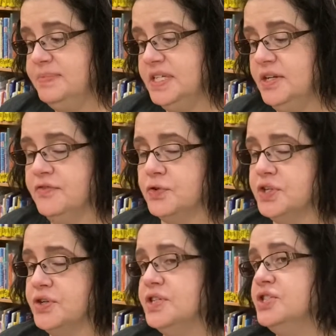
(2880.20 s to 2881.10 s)
it for
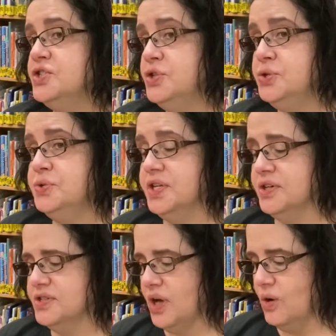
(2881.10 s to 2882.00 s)
nearly two
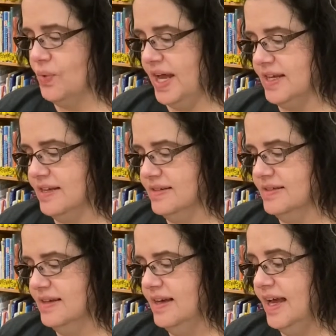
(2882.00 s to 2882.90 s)
years already,
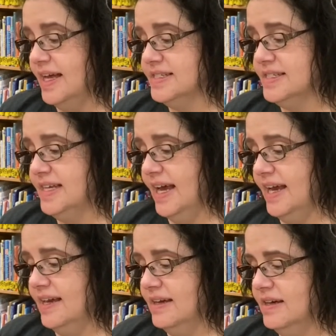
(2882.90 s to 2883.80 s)
and
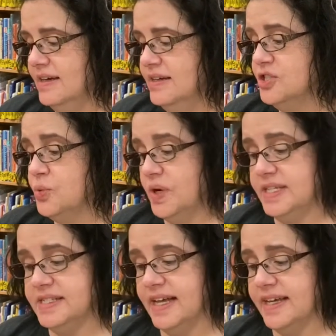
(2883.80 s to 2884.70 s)
today,
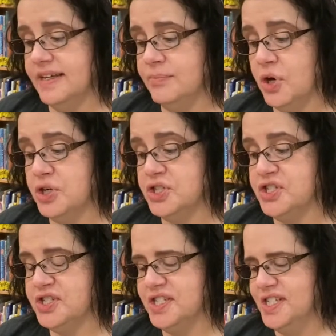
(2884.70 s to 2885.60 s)
22nd
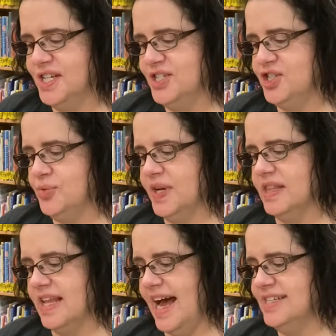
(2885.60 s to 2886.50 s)
March, she read
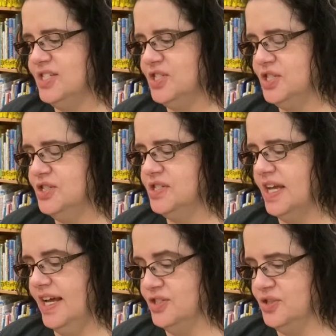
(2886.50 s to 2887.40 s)
last year's
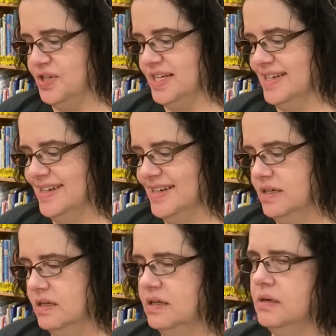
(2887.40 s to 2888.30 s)
entry,
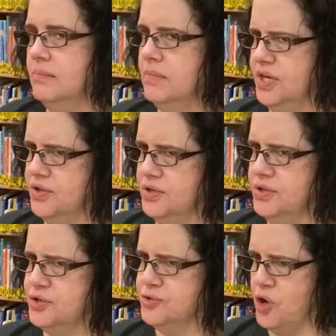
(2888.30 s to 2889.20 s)
Mother
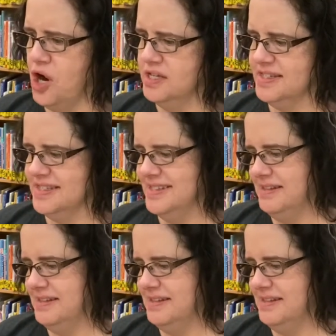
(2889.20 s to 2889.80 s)
Cross.